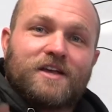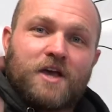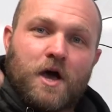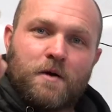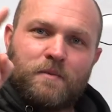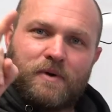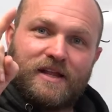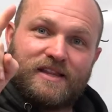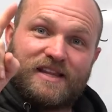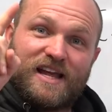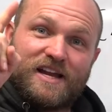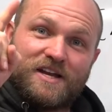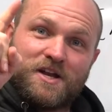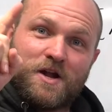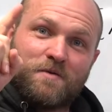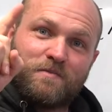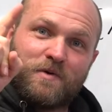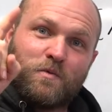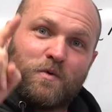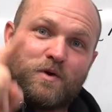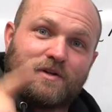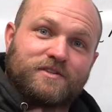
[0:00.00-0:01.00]
Coming in at that
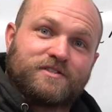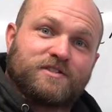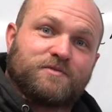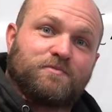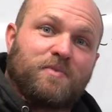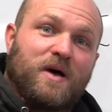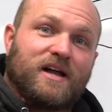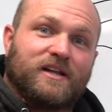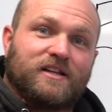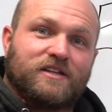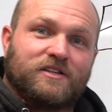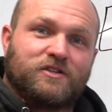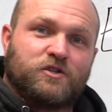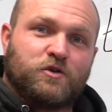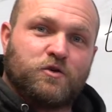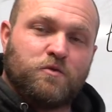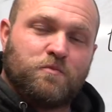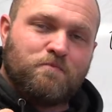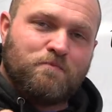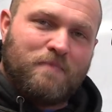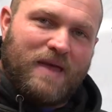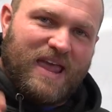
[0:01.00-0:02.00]
number one spot
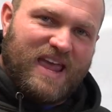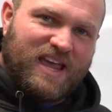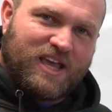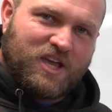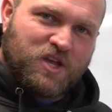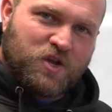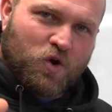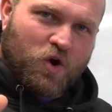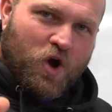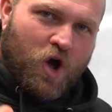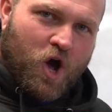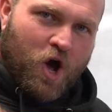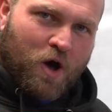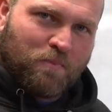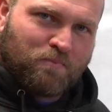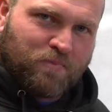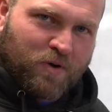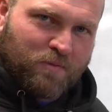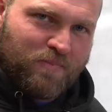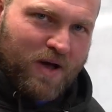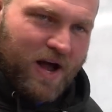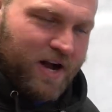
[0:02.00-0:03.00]
to make your
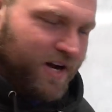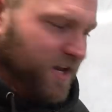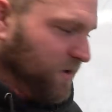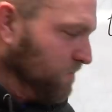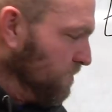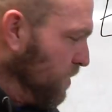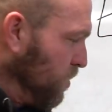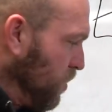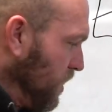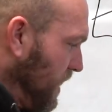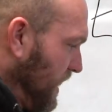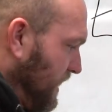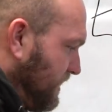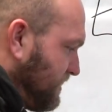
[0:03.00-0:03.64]
upper body more